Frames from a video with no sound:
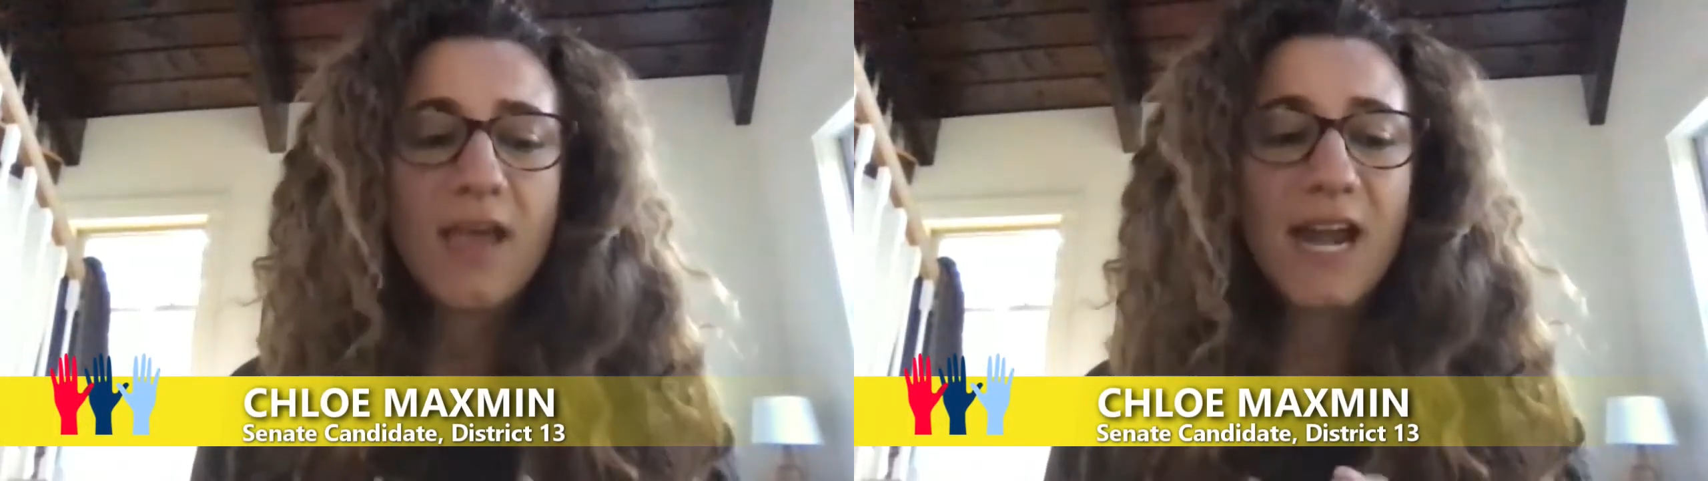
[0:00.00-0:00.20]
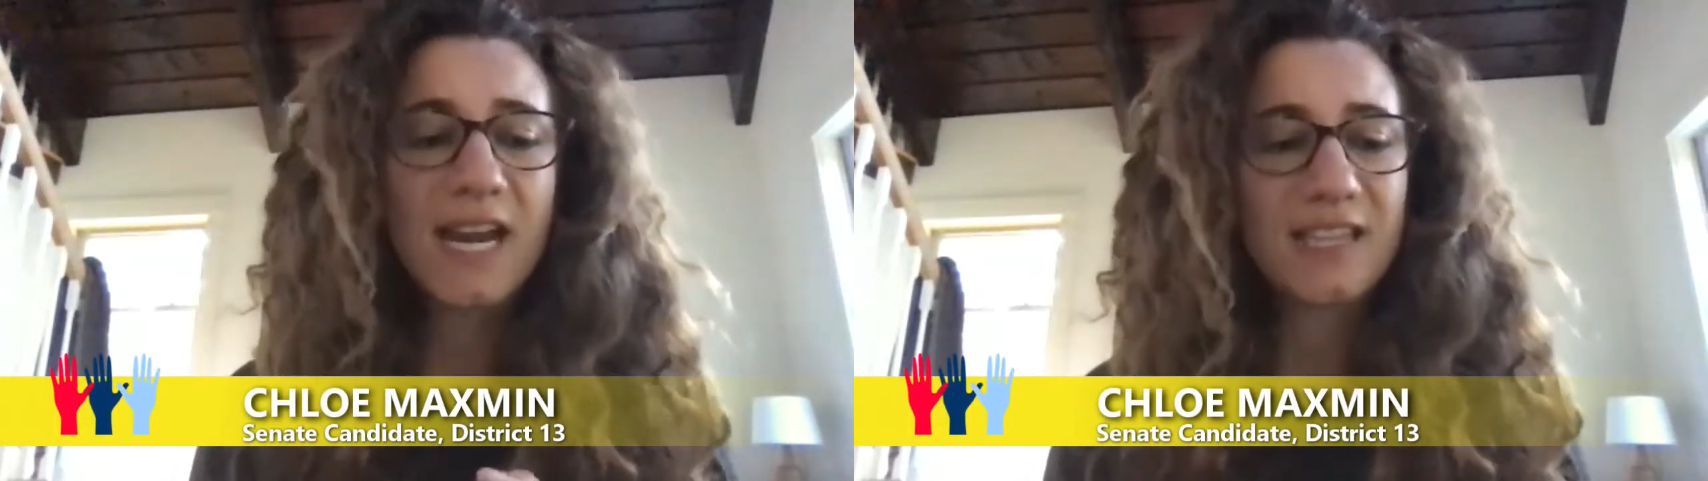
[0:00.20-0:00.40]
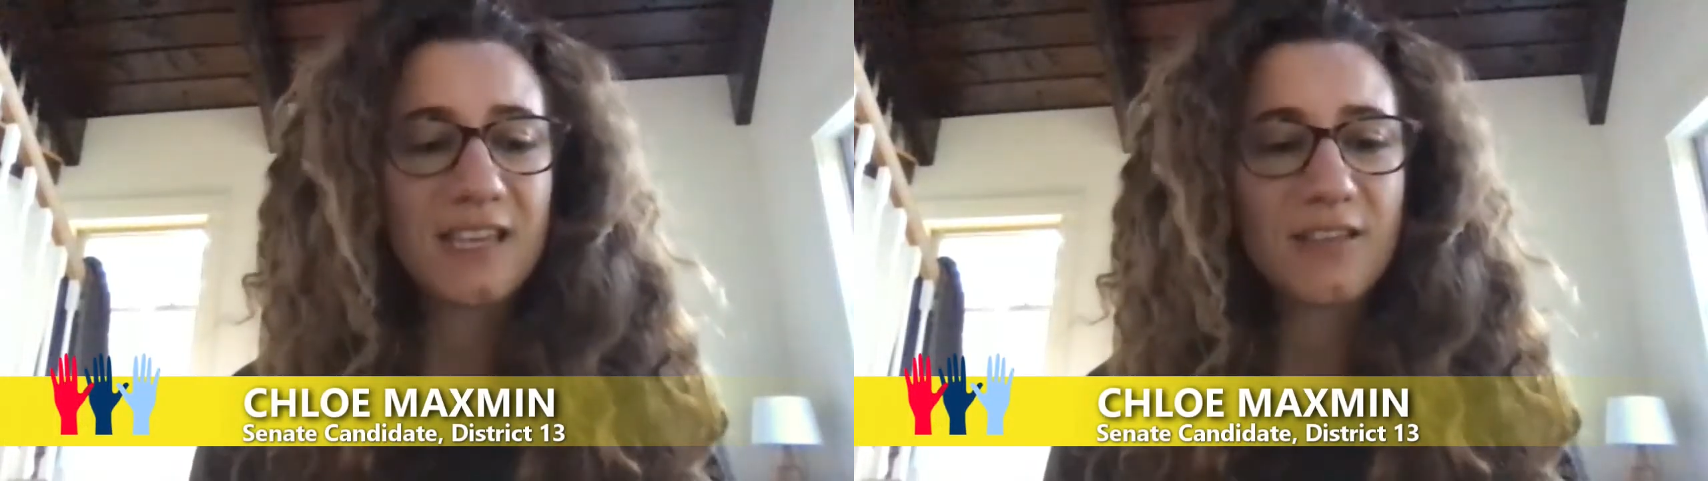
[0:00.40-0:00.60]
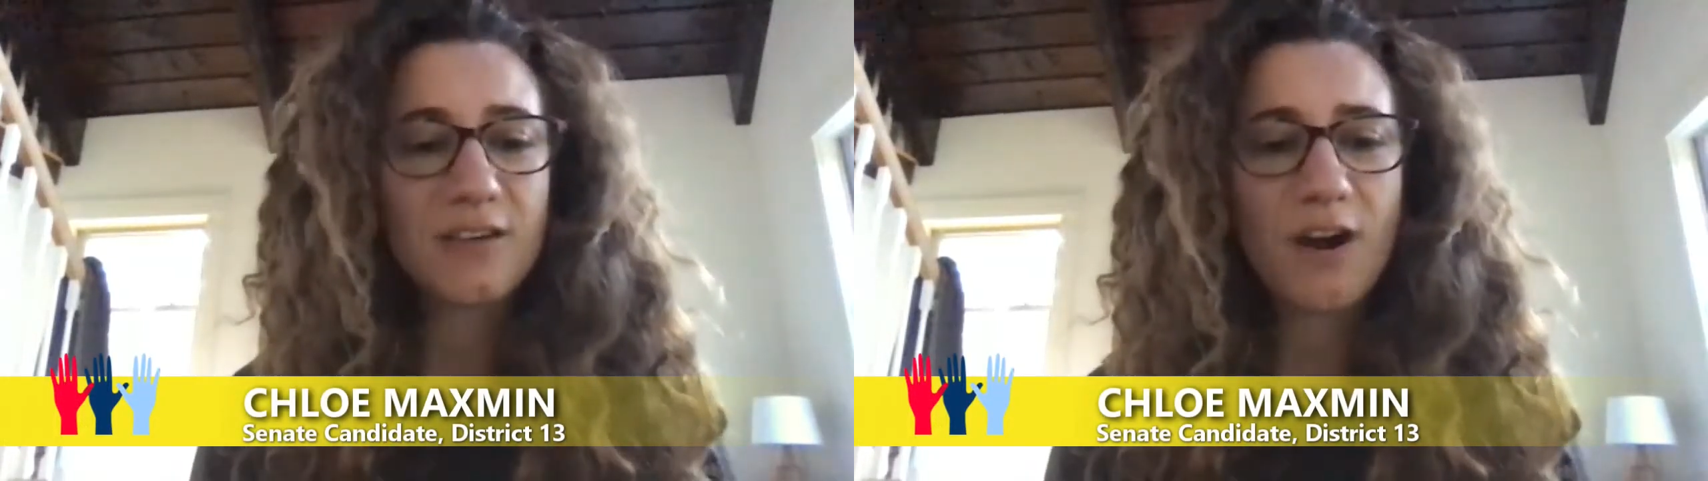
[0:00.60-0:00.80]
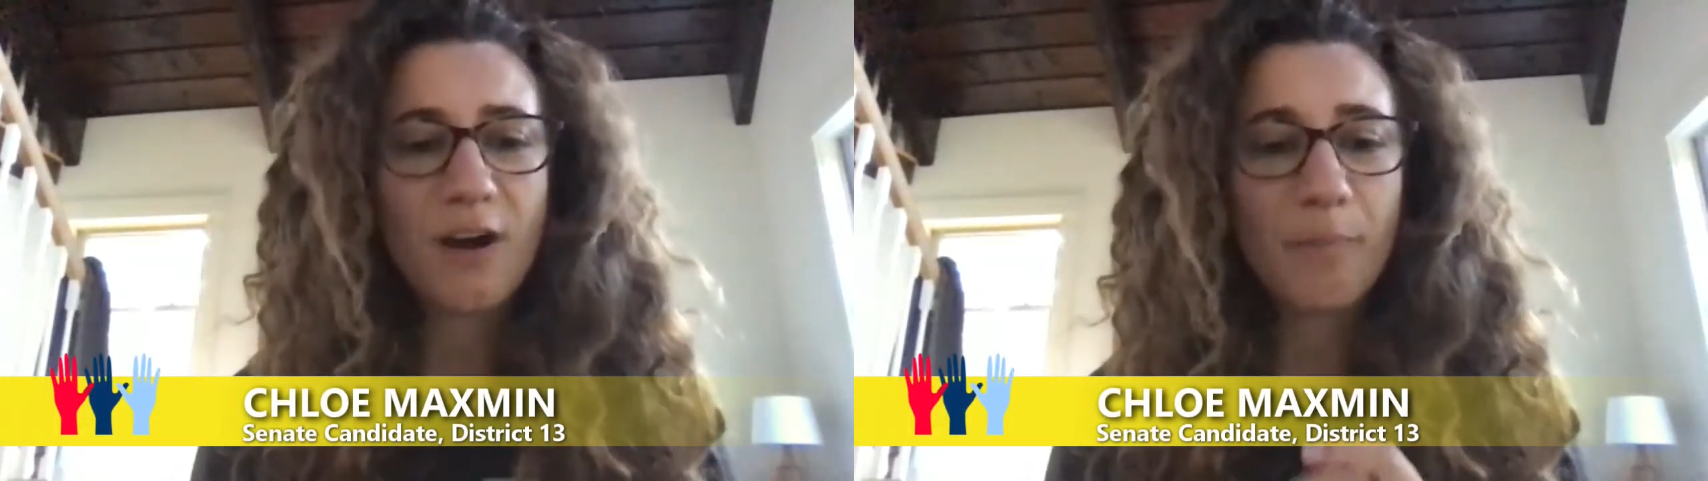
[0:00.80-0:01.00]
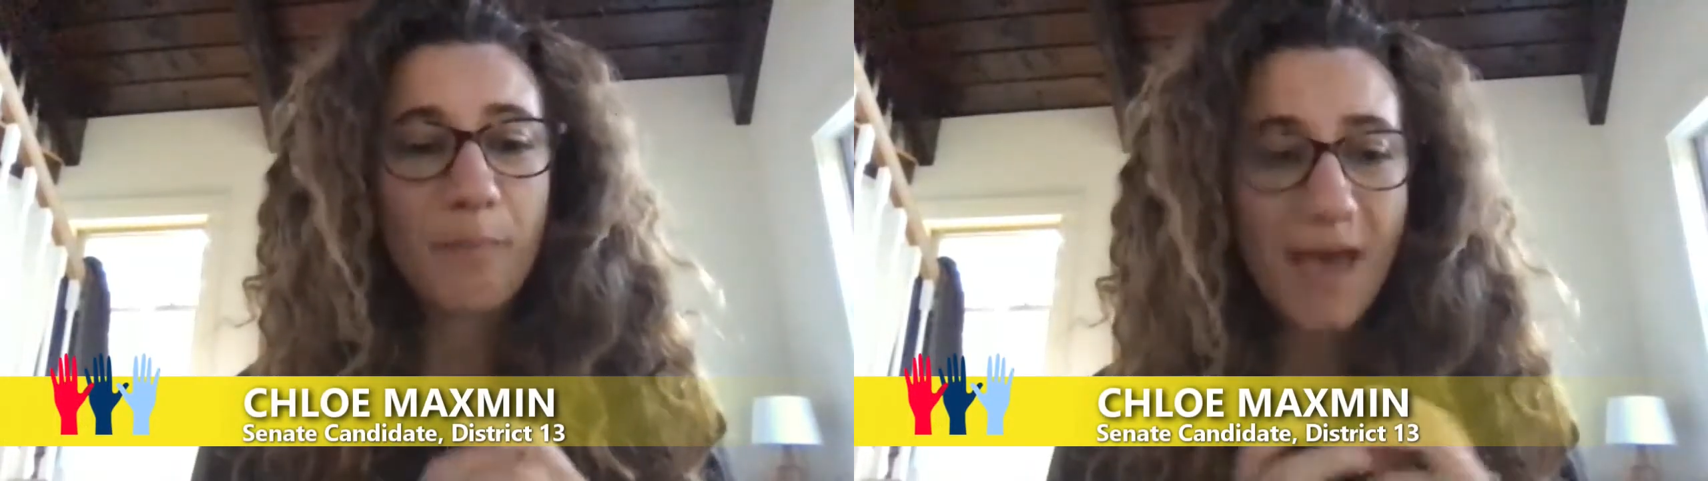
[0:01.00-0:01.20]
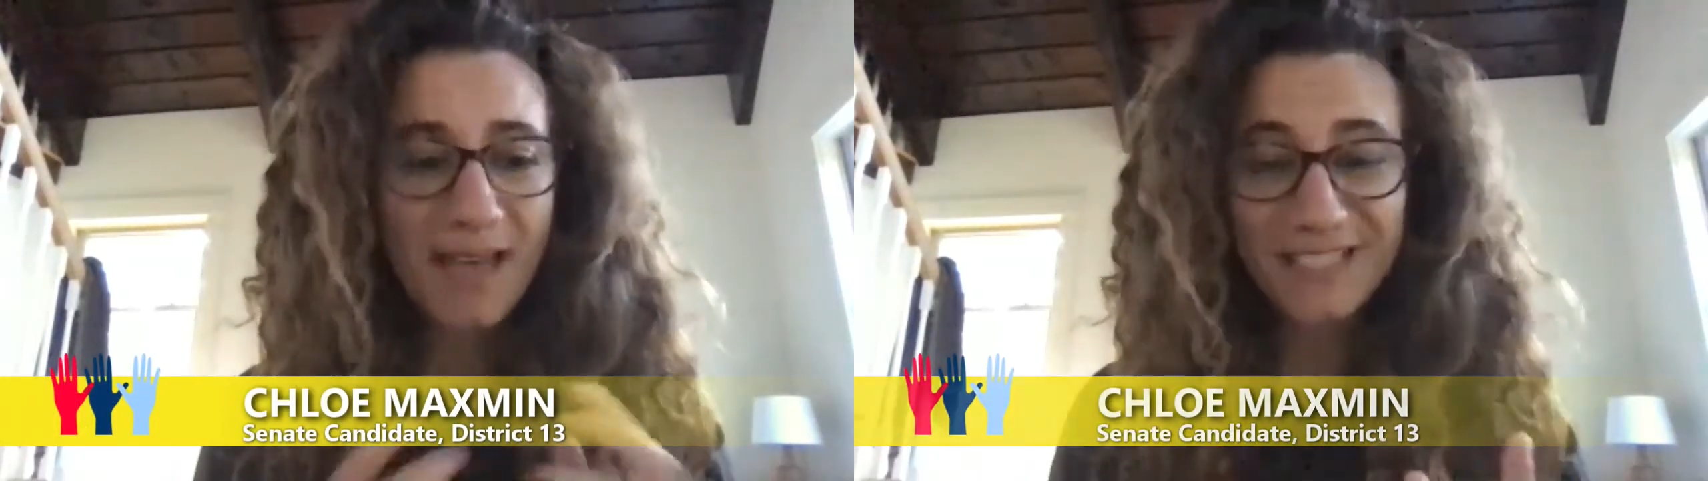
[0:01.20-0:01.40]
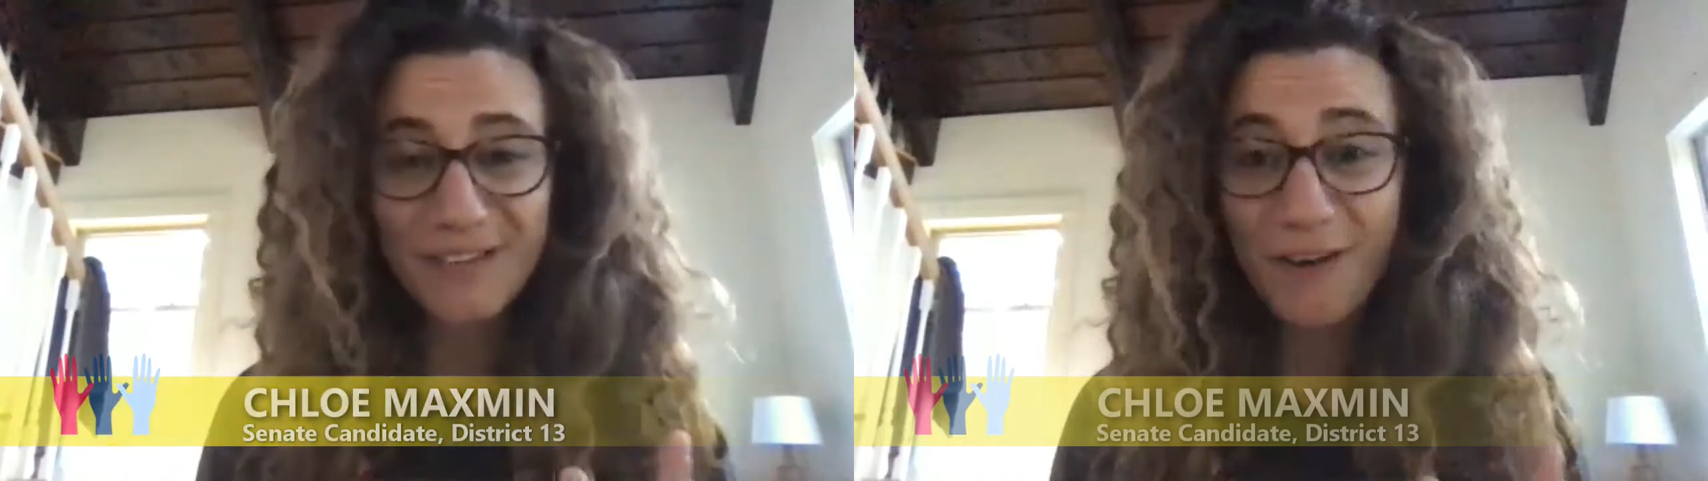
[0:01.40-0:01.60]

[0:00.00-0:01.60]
And I think there are massive